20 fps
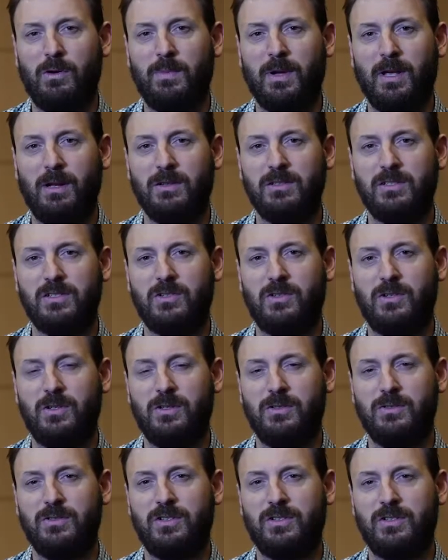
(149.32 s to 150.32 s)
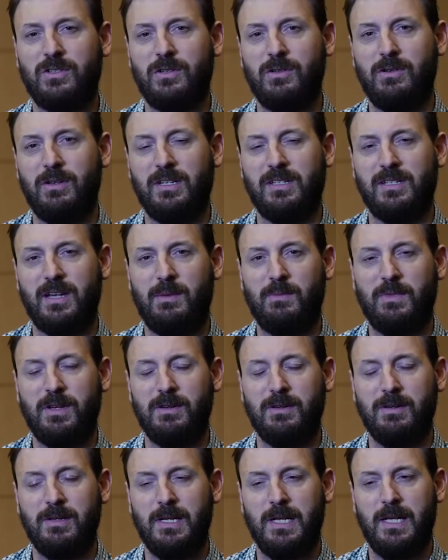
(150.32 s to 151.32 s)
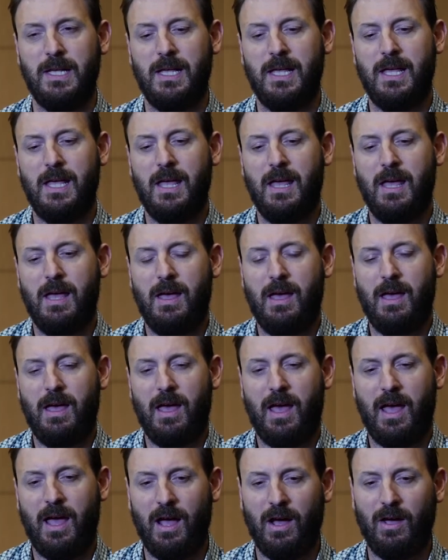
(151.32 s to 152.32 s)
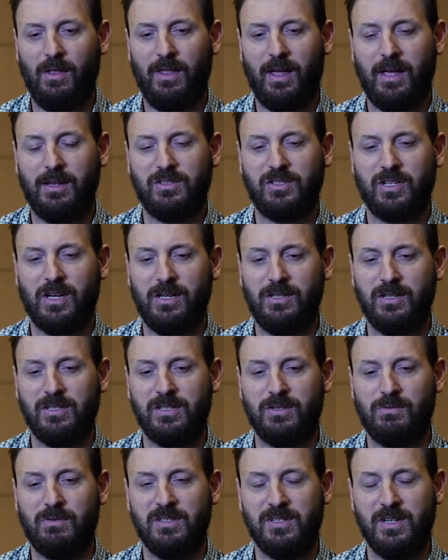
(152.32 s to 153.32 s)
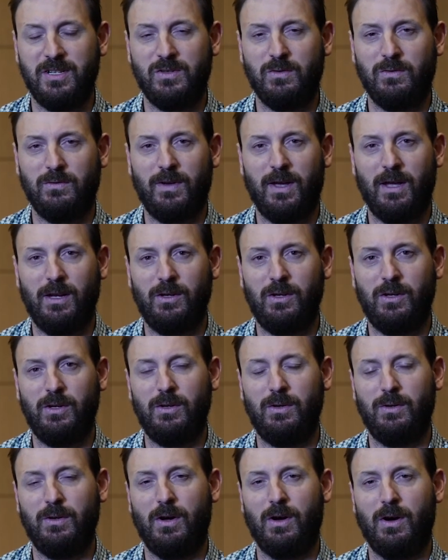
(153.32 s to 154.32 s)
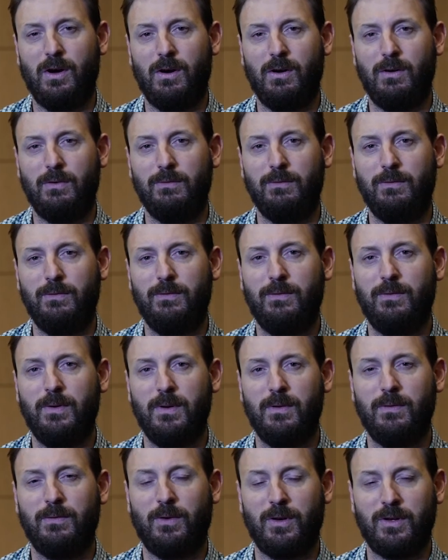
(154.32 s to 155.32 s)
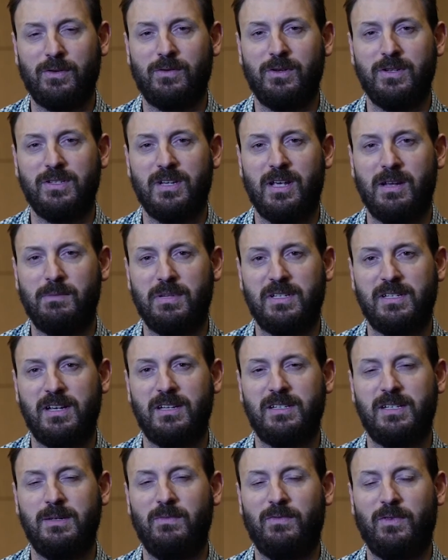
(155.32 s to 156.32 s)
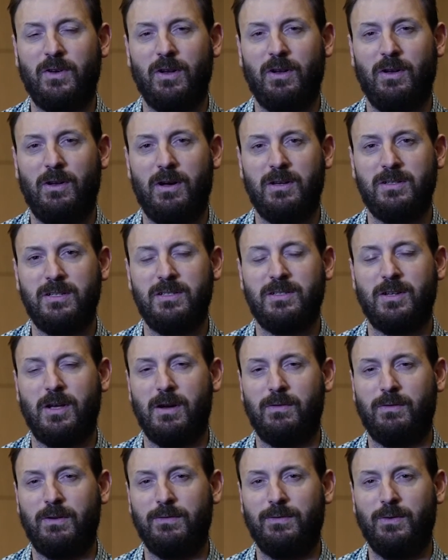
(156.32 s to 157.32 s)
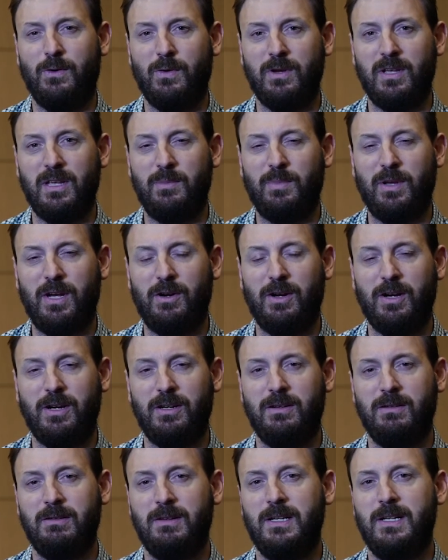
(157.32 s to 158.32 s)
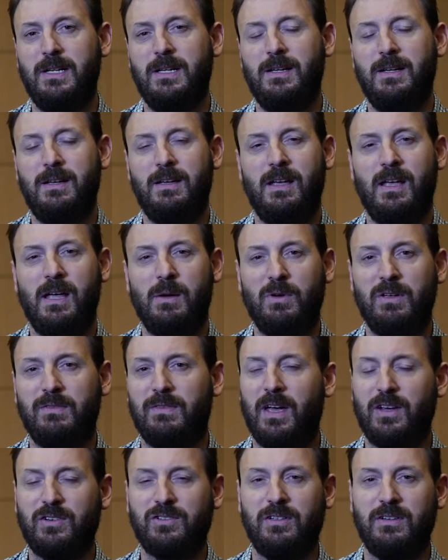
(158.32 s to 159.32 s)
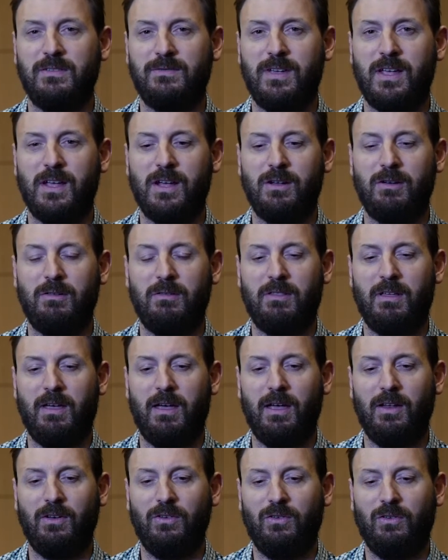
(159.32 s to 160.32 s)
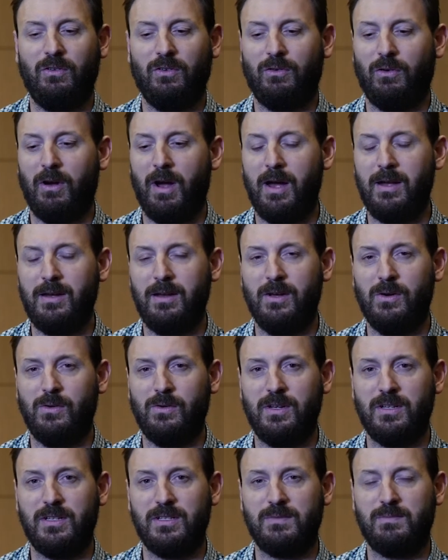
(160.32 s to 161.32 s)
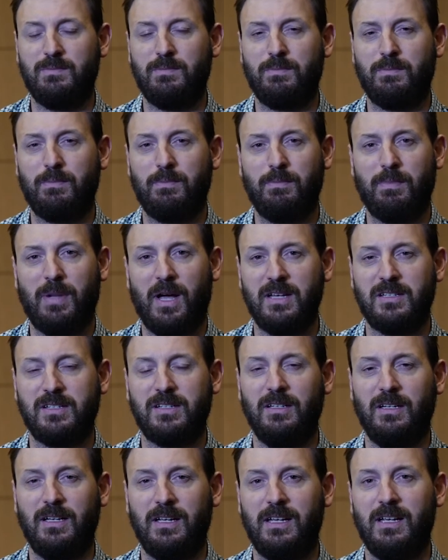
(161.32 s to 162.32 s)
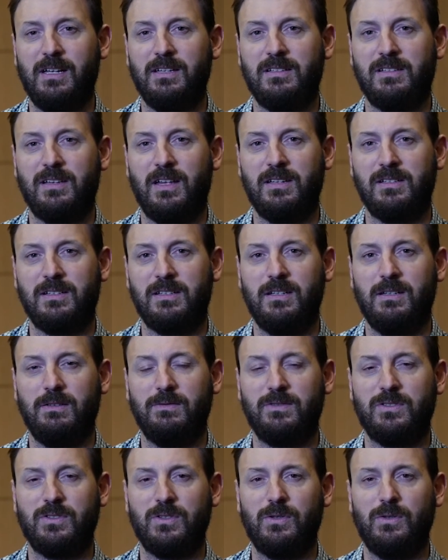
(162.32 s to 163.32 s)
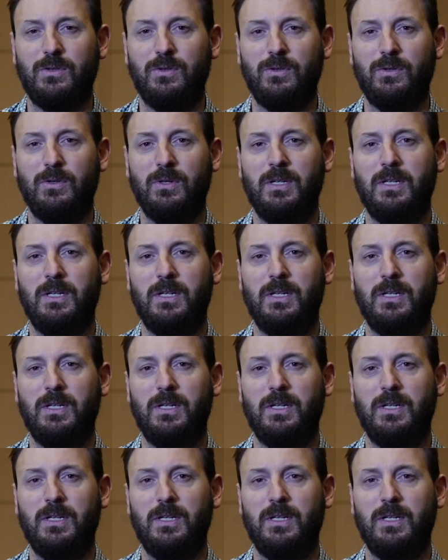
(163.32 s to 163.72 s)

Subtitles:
repellent soils to examine how that changes the residual value of phosphorus and potassium fertilisers over a 4-year period, and we've actually found that grain yield is basically insensitive to